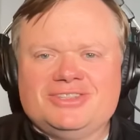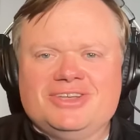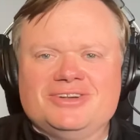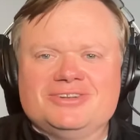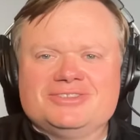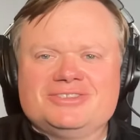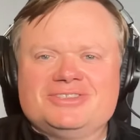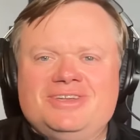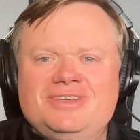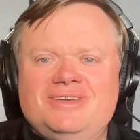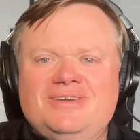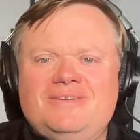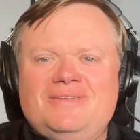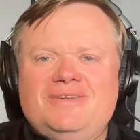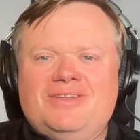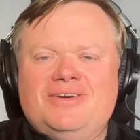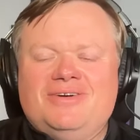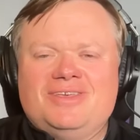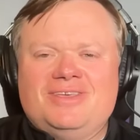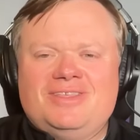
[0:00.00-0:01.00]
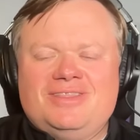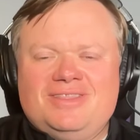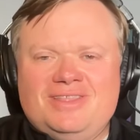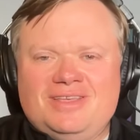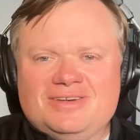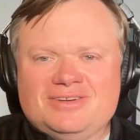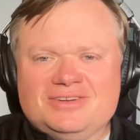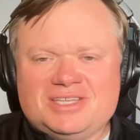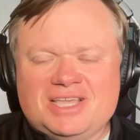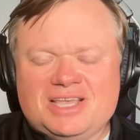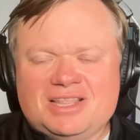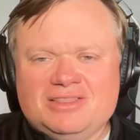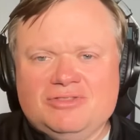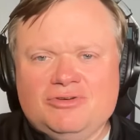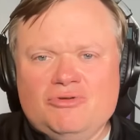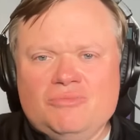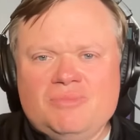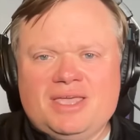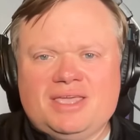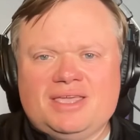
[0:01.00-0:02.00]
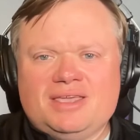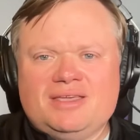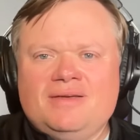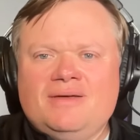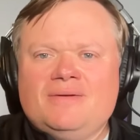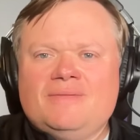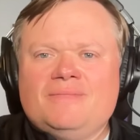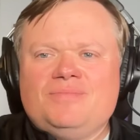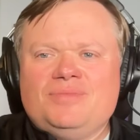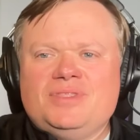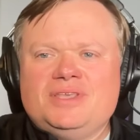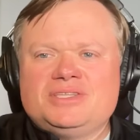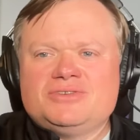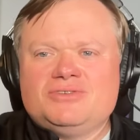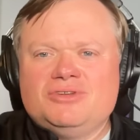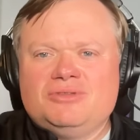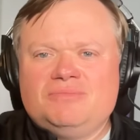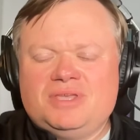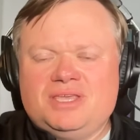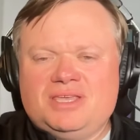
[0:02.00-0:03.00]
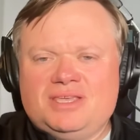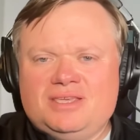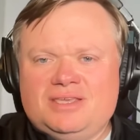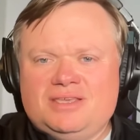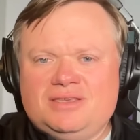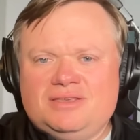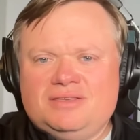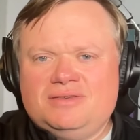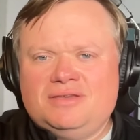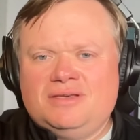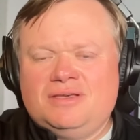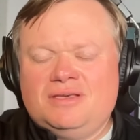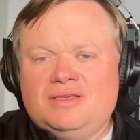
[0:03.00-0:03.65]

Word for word: there's you know th there is a looming this could be